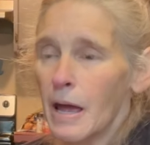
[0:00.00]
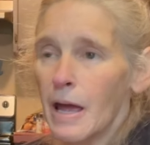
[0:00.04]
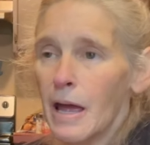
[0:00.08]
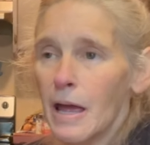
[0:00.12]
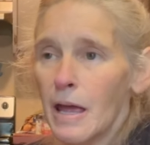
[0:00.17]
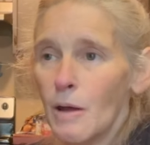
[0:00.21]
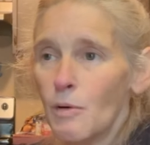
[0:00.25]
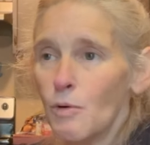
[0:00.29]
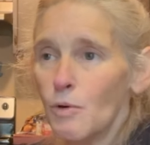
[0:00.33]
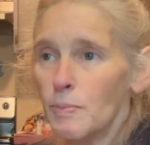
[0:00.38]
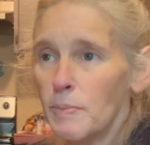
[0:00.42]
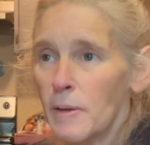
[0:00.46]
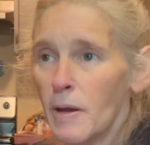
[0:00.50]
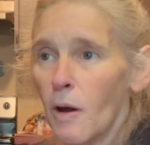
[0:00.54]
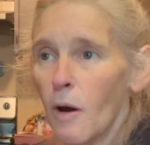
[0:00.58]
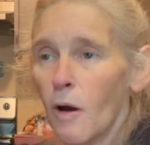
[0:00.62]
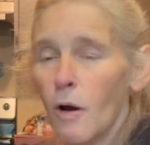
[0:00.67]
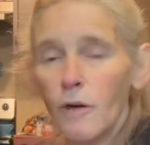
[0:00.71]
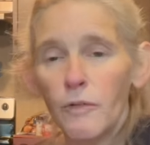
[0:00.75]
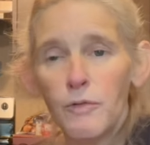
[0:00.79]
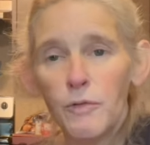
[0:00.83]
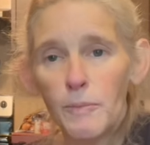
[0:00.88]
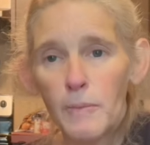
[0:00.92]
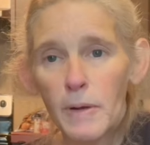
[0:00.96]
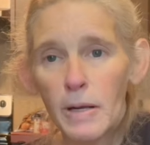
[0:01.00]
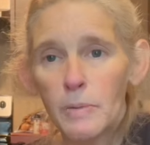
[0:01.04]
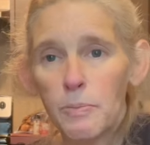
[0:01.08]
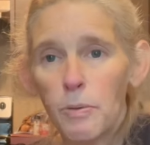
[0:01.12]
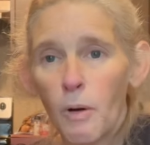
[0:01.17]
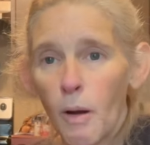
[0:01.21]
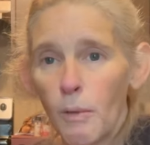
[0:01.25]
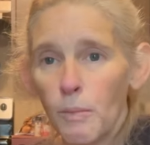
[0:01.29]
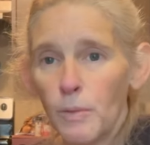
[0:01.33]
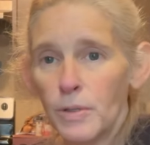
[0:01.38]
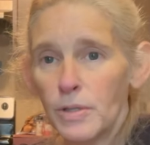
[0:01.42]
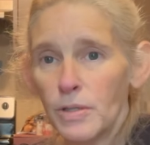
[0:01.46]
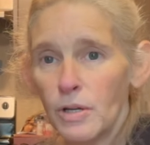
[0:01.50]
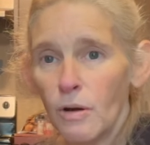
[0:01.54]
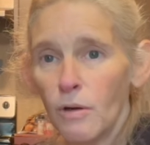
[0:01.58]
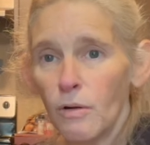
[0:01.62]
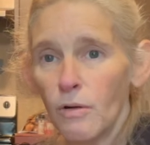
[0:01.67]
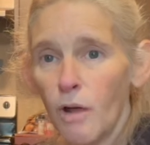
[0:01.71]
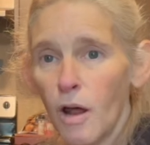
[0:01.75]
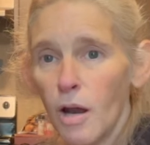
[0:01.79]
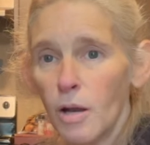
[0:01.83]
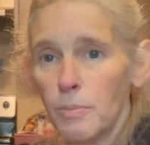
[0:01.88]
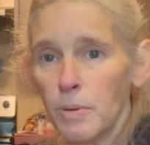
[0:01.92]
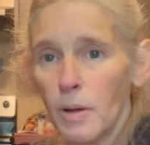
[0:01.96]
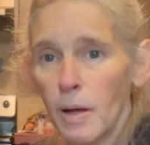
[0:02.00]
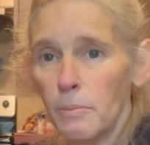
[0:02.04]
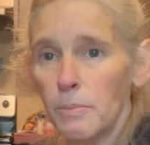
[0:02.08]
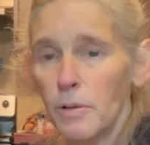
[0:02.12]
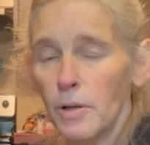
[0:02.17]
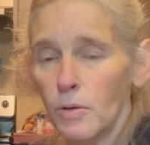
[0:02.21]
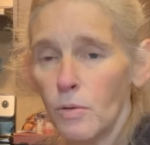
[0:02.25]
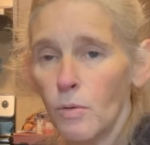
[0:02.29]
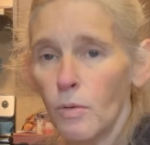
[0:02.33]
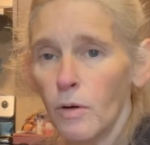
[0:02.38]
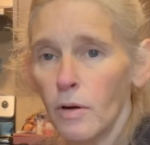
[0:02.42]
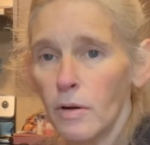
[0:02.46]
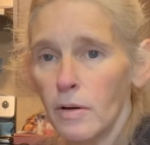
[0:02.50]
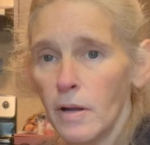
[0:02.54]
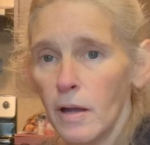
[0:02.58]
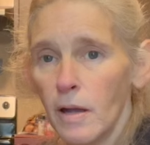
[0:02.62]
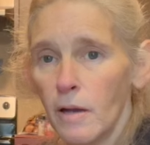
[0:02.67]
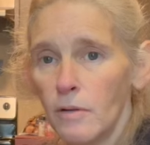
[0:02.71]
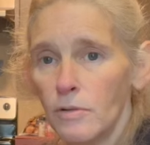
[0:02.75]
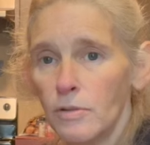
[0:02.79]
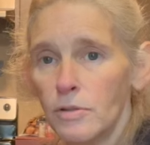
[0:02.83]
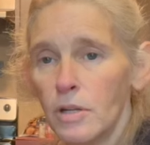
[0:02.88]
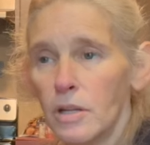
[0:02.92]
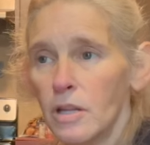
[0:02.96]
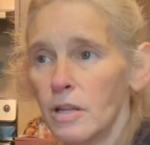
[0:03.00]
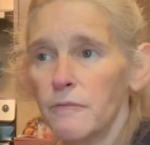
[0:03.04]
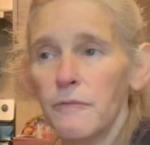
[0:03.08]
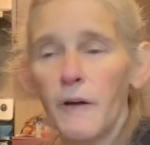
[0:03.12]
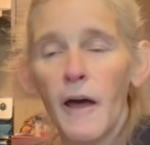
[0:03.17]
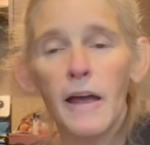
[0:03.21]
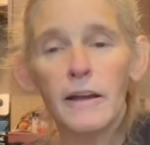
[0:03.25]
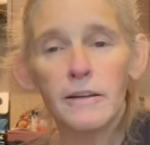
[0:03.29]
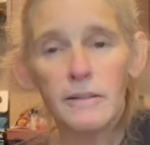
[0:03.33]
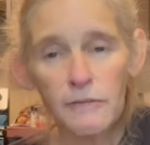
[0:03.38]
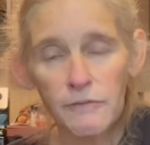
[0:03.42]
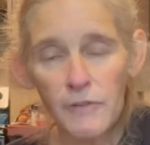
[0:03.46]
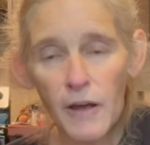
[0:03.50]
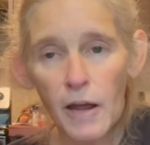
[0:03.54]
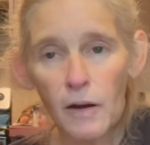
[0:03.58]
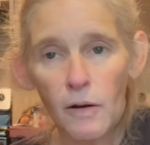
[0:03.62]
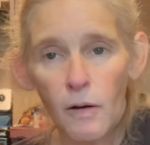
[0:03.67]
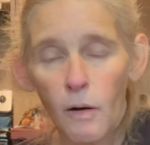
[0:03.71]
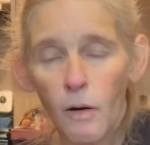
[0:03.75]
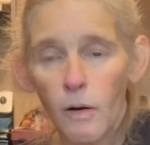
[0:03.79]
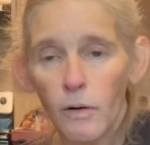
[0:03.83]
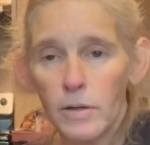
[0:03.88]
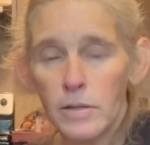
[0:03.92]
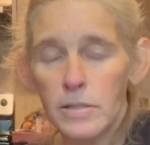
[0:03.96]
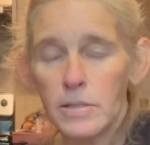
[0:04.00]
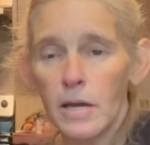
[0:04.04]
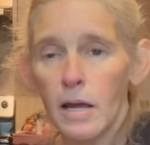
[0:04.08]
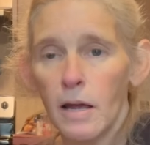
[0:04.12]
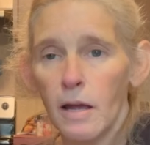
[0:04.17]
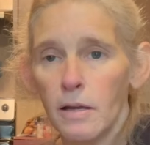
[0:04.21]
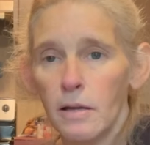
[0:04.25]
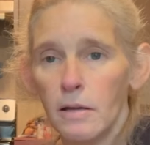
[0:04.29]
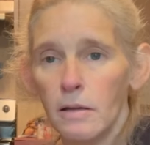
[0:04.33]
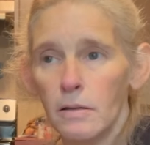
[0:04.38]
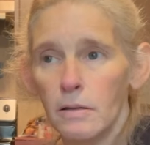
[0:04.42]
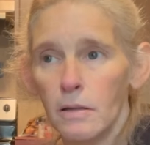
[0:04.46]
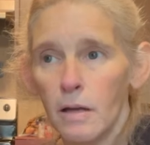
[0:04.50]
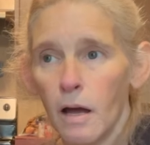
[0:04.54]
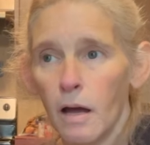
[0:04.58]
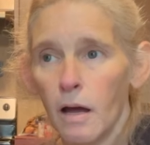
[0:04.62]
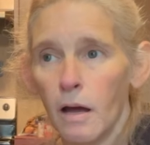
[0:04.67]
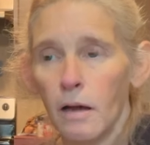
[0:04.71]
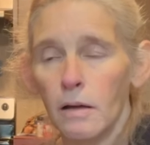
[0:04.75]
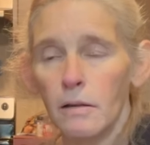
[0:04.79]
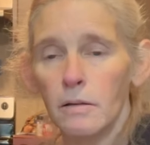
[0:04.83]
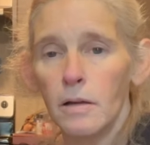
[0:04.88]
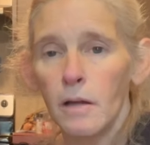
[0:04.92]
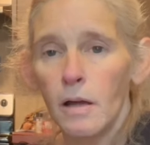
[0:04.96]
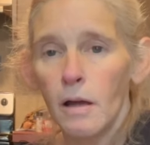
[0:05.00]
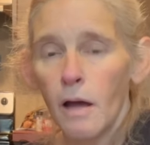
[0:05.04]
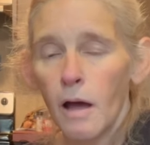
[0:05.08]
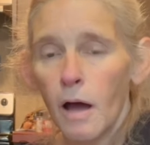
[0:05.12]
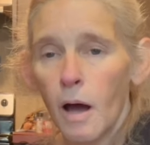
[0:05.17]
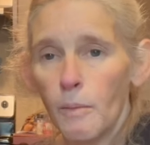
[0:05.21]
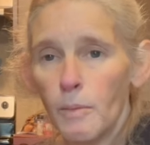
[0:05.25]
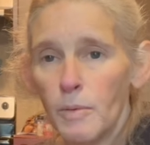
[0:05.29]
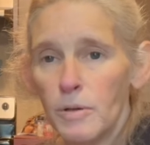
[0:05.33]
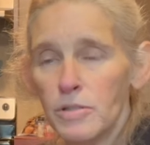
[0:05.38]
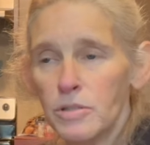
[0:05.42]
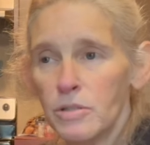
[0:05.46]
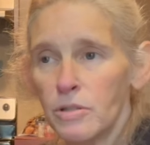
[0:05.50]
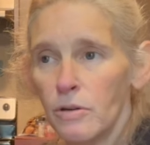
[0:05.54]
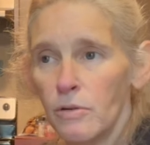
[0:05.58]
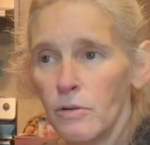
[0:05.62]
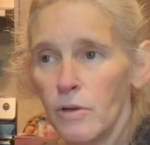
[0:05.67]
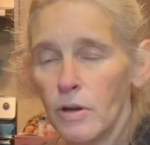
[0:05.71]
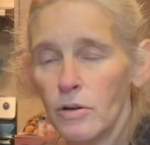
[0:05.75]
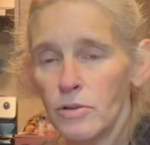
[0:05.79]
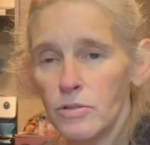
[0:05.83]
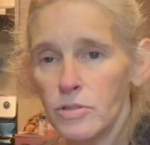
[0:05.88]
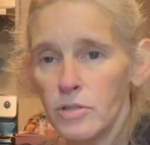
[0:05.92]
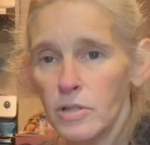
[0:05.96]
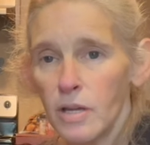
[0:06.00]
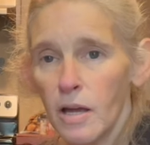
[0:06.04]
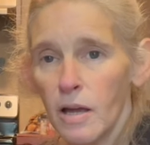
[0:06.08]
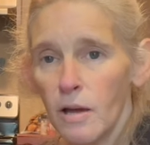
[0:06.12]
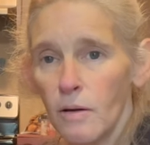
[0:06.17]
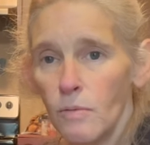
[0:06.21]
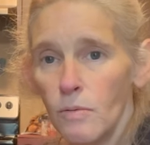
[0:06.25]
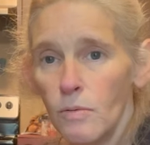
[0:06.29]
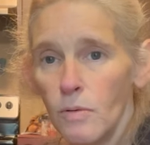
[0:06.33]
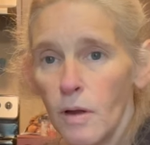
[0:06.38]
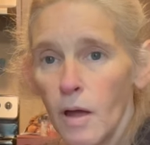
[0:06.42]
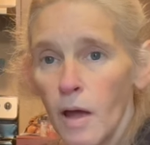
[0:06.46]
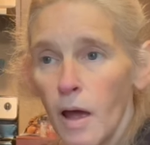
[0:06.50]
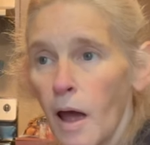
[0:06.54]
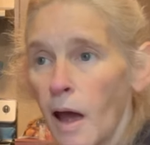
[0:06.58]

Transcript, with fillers: it would be hard for me to probably do a lot of public work now due to the fact I've had a heart attack uh, almost two years ago.